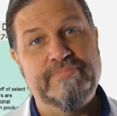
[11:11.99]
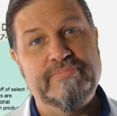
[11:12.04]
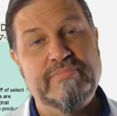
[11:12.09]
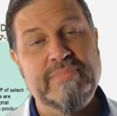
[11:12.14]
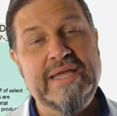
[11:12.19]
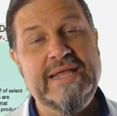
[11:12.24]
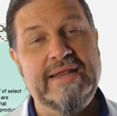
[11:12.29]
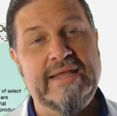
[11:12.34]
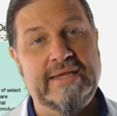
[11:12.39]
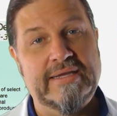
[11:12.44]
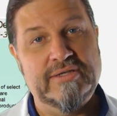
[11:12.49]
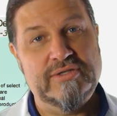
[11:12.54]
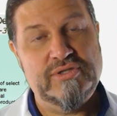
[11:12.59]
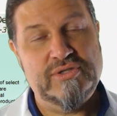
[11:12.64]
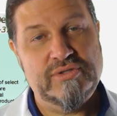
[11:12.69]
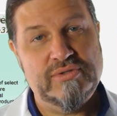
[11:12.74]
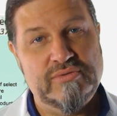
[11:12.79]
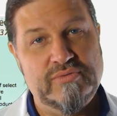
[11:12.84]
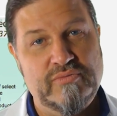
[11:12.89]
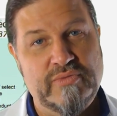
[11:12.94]

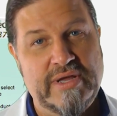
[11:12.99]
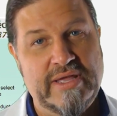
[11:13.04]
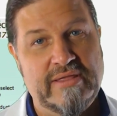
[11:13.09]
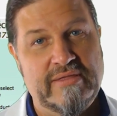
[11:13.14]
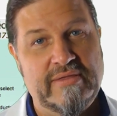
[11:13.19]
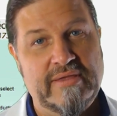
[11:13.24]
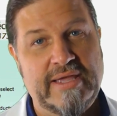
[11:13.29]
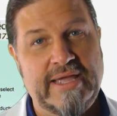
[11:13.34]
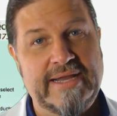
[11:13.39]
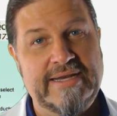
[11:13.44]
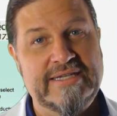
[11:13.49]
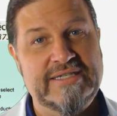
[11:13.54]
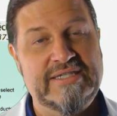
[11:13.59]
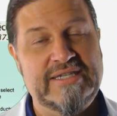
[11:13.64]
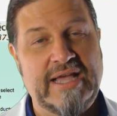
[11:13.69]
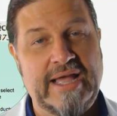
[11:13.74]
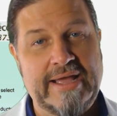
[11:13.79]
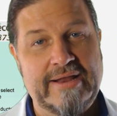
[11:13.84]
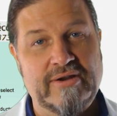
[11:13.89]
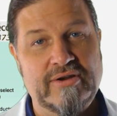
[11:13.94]
meetings with a
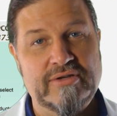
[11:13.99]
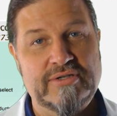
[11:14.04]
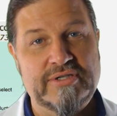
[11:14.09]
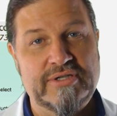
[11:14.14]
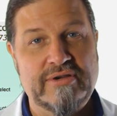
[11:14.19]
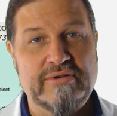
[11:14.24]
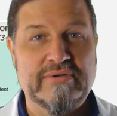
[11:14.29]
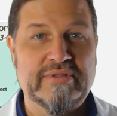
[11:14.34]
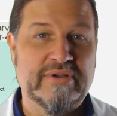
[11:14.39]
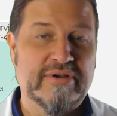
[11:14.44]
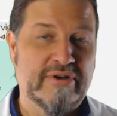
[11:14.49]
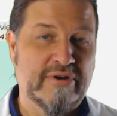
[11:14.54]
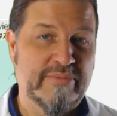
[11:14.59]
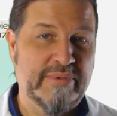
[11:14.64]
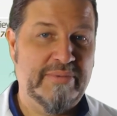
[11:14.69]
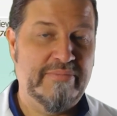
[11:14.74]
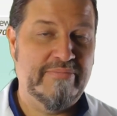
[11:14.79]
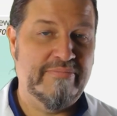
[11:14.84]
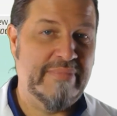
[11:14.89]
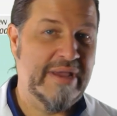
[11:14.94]
designer to go in their home
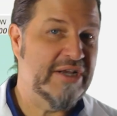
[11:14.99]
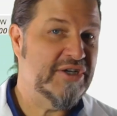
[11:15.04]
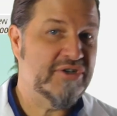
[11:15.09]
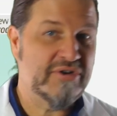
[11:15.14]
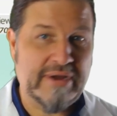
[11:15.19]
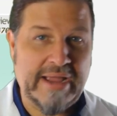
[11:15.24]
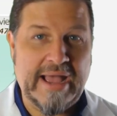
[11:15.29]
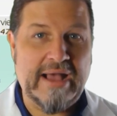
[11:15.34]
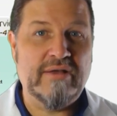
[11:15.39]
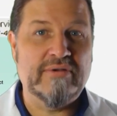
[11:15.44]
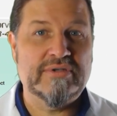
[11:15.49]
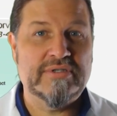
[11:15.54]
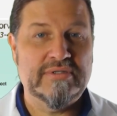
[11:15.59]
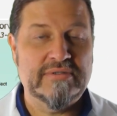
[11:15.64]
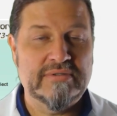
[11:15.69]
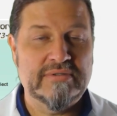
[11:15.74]
and measure out